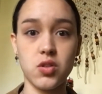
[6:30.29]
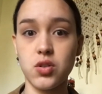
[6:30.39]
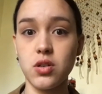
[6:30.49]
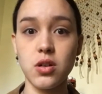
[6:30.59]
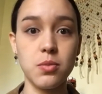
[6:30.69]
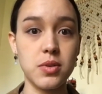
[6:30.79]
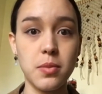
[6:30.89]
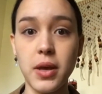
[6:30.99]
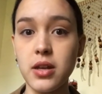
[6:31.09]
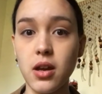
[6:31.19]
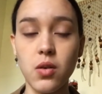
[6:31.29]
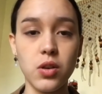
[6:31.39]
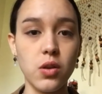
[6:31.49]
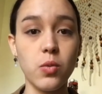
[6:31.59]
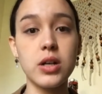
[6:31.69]
depending on, you know, what it is
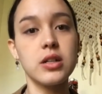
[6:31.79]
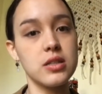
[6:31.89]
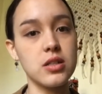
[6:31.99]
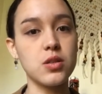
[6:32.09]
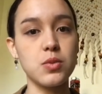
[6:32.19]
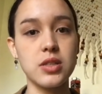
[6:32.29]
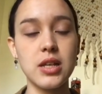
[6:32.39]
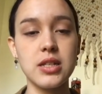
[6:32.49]
that you're presenting